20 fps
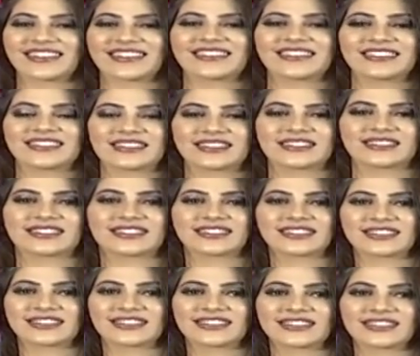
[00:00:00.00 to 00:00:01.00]

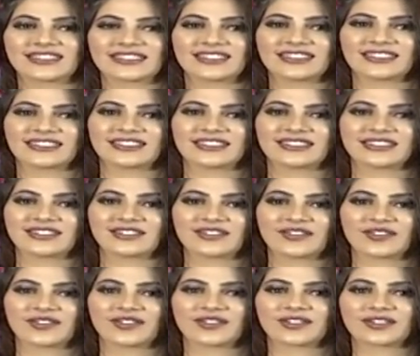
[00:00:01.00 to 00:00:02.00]

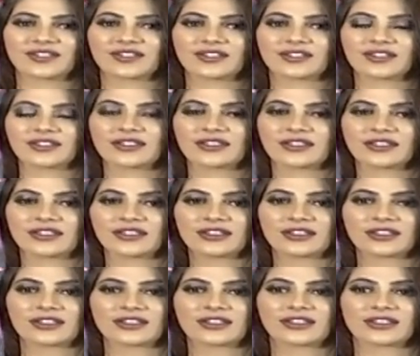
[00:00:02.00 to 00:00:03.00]

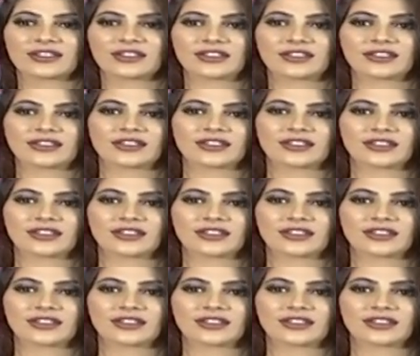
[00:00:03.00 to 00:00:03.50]
(not speaking)